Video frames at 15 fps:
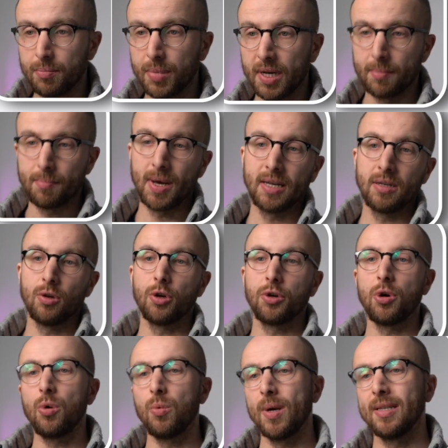But I might not
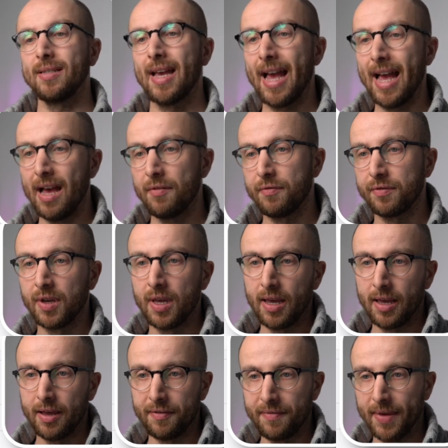always have
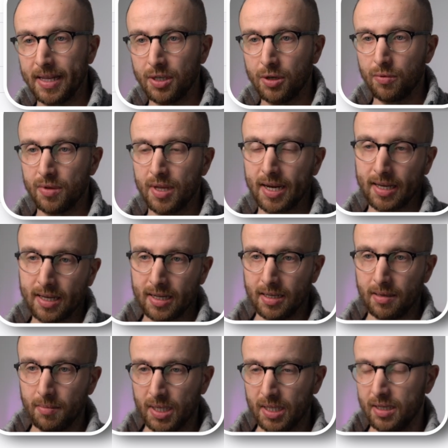a venue that I
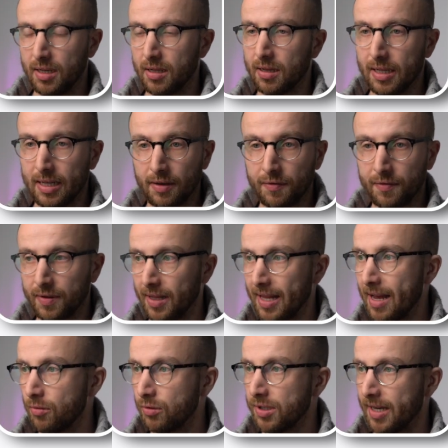can immediately fill
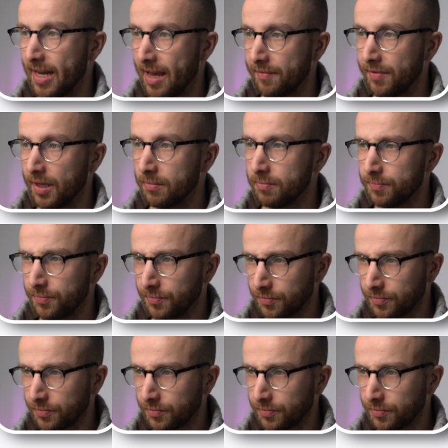out and having